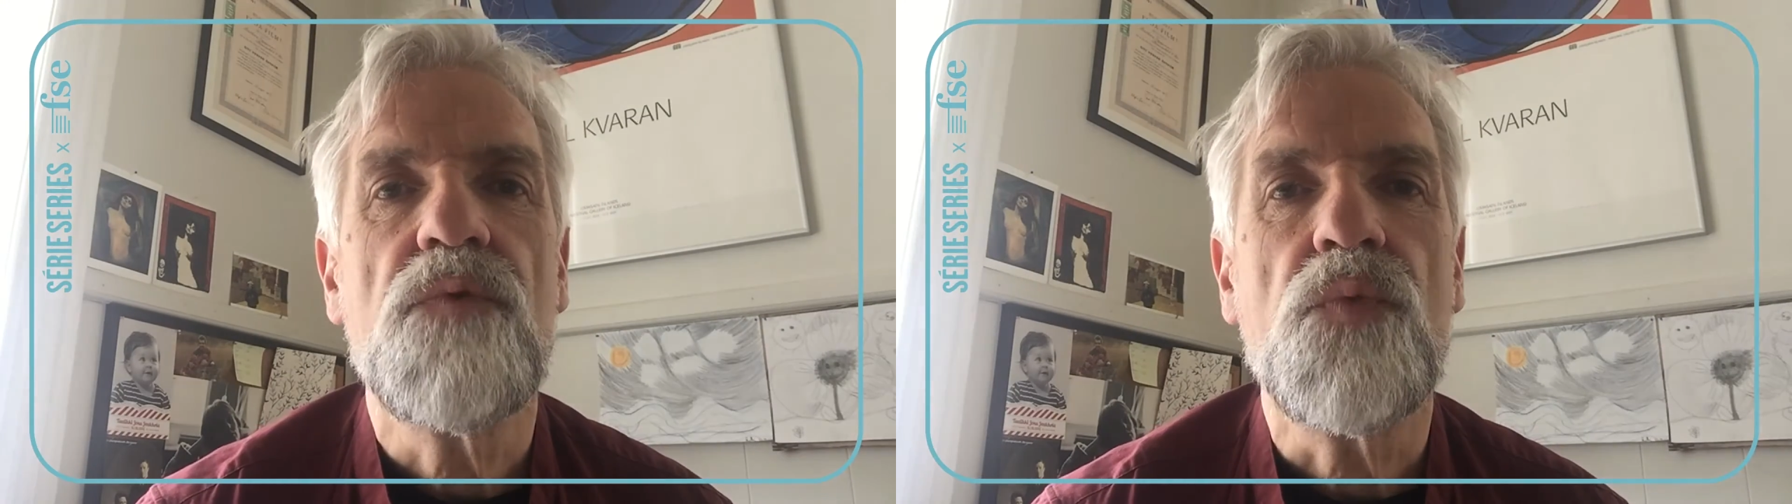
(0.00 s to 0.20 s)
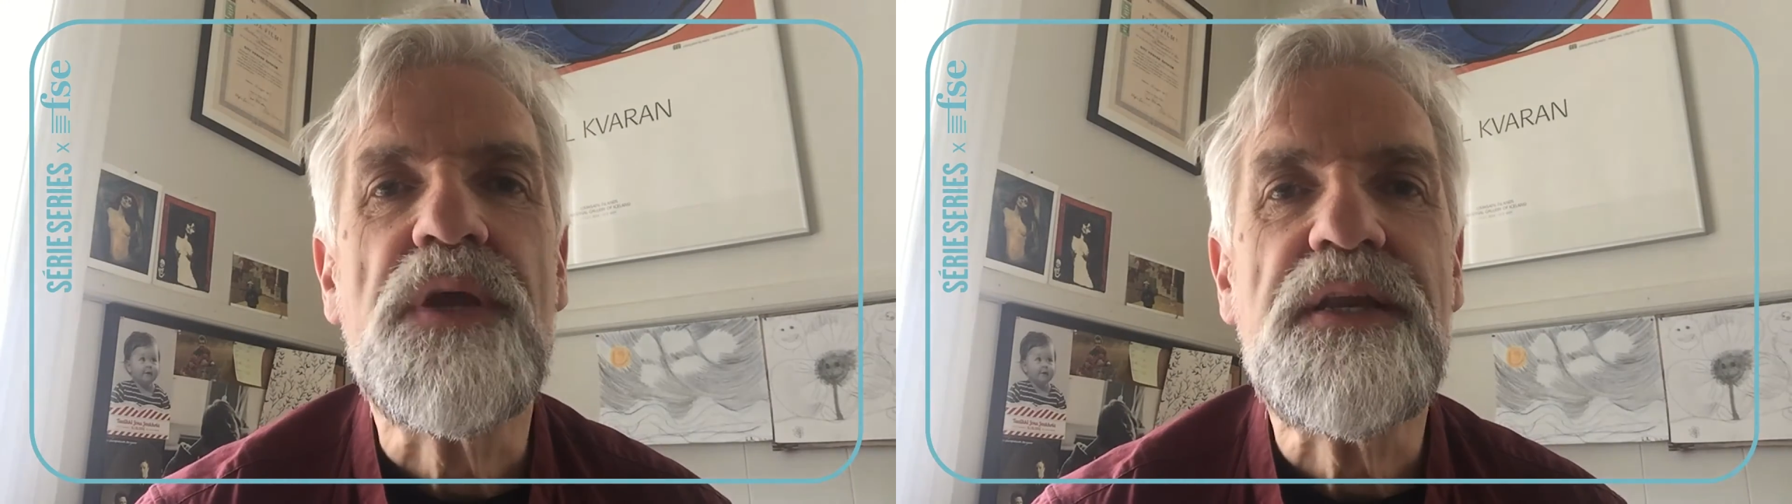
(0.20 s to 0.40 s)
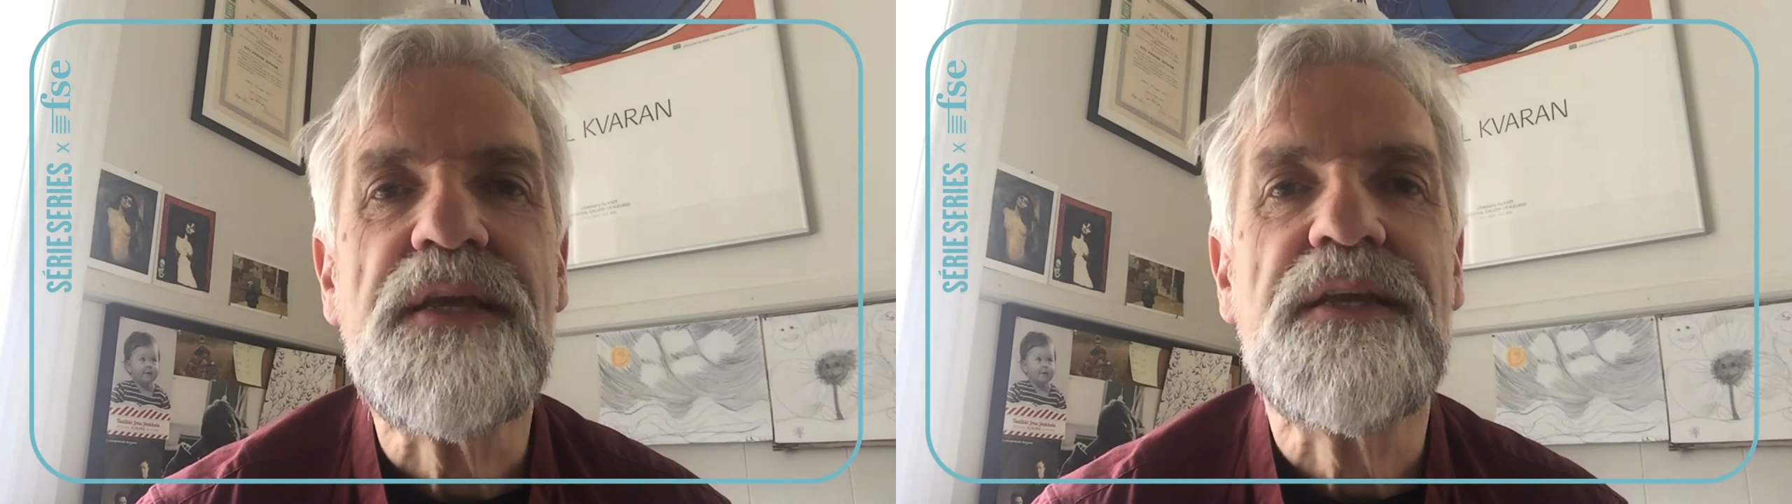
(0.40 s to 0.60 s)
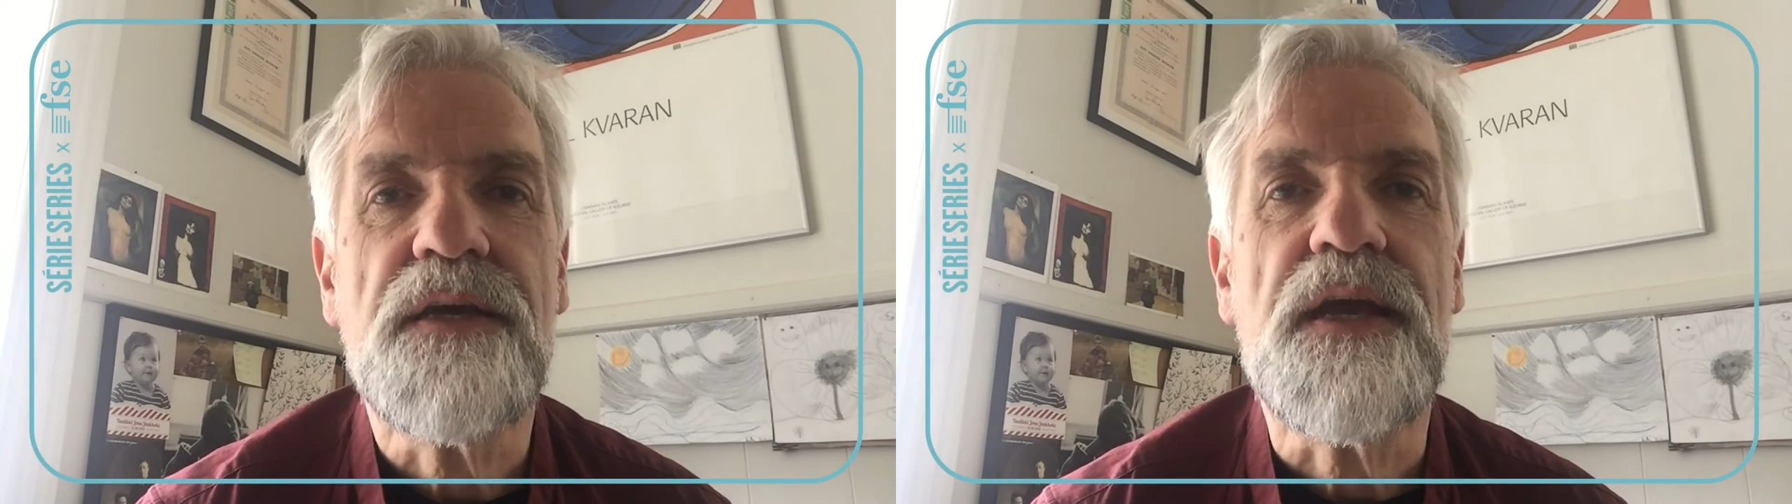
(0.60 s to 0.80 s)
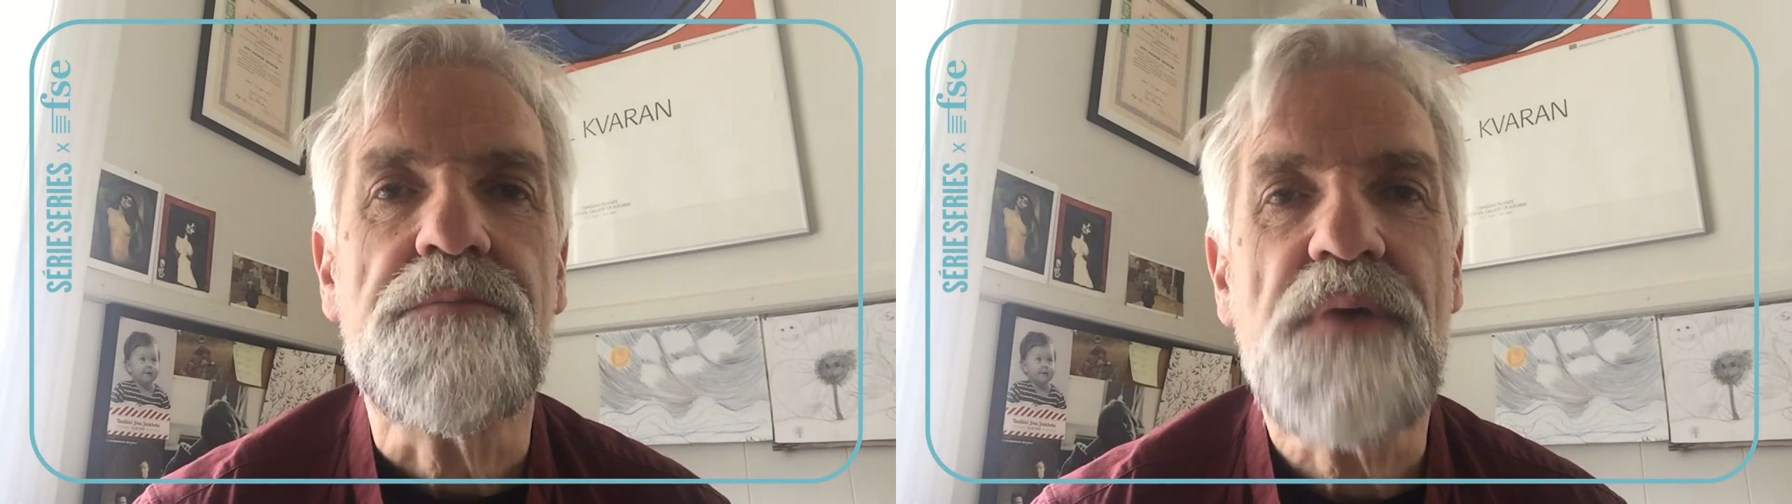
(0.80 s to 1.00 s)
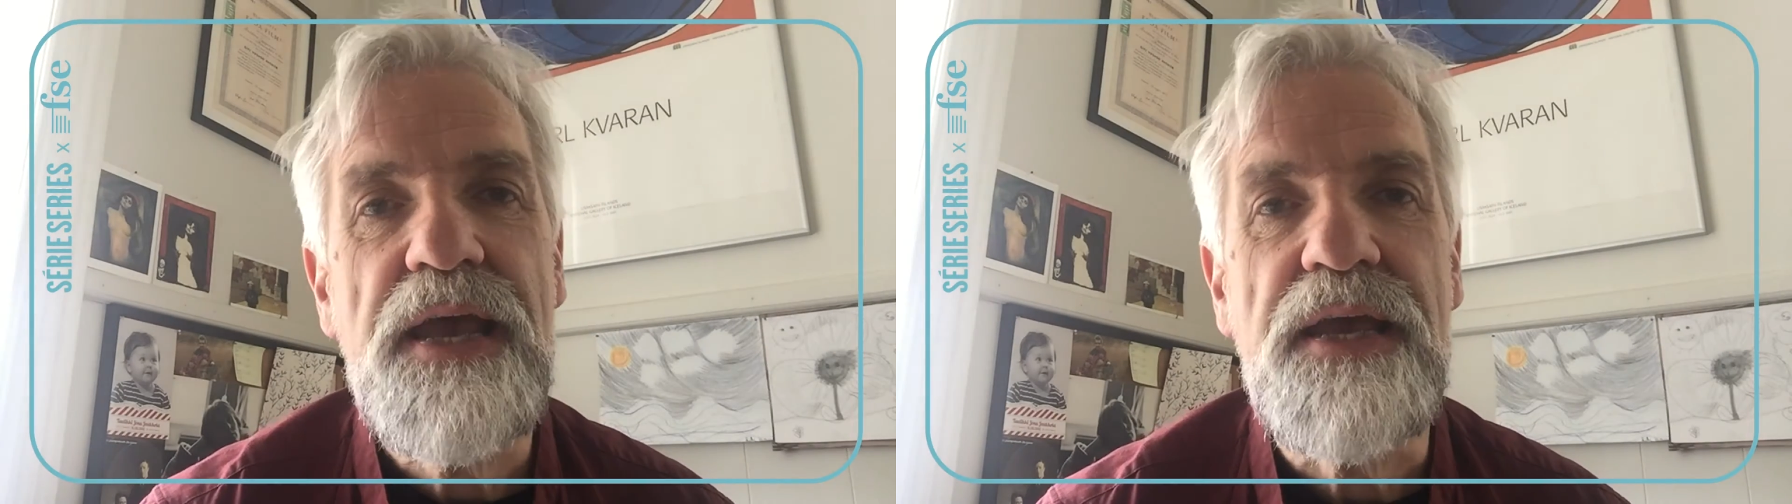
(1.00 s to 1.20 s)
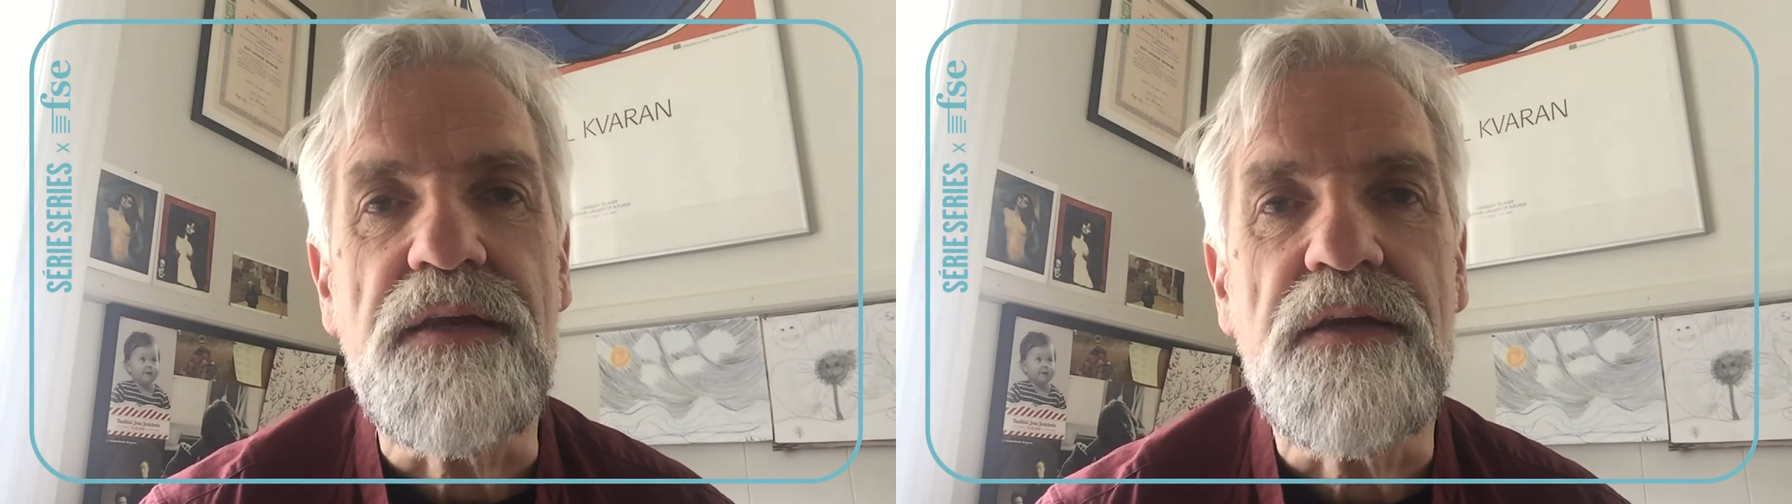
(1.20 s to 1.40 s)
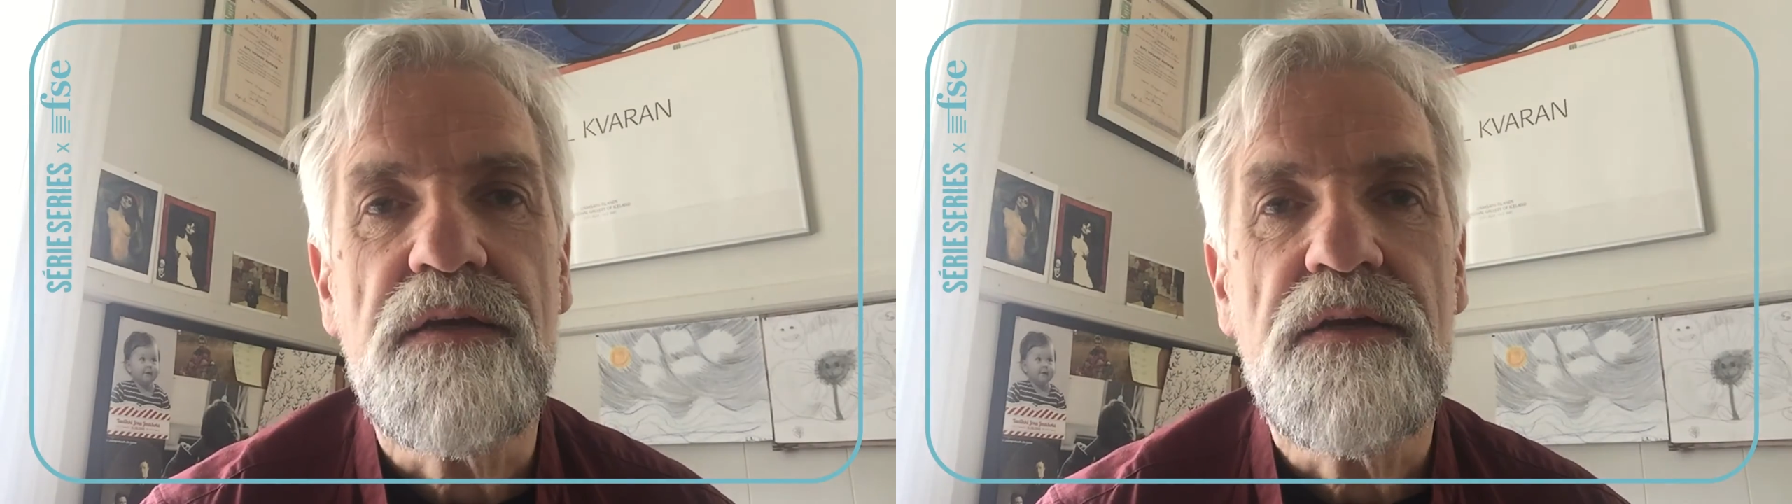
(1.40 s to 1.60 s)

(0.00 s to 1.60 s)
we need to get paid.